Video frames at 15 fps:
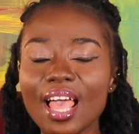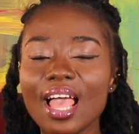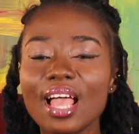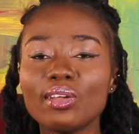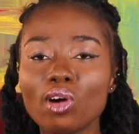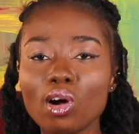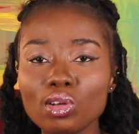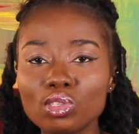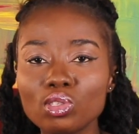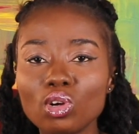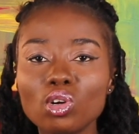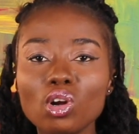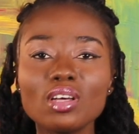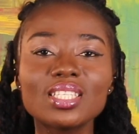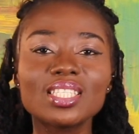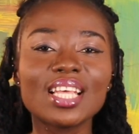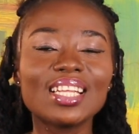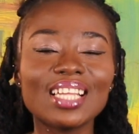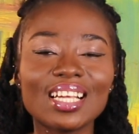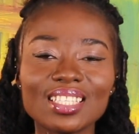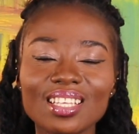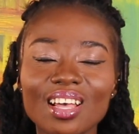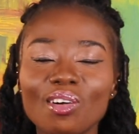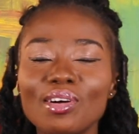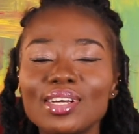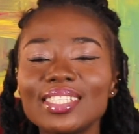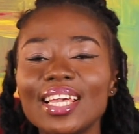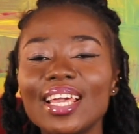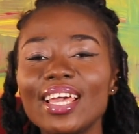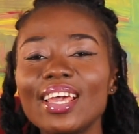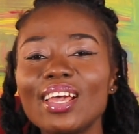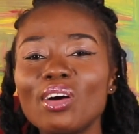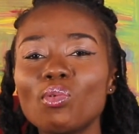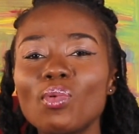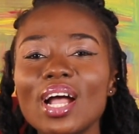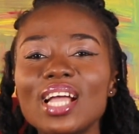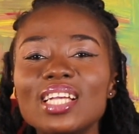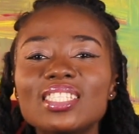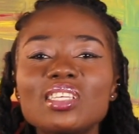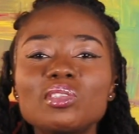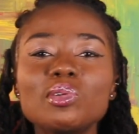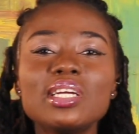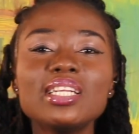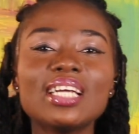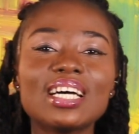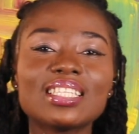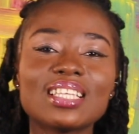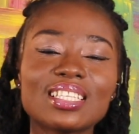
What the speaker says: And also, those saying that Sarkodie, why is he doing that?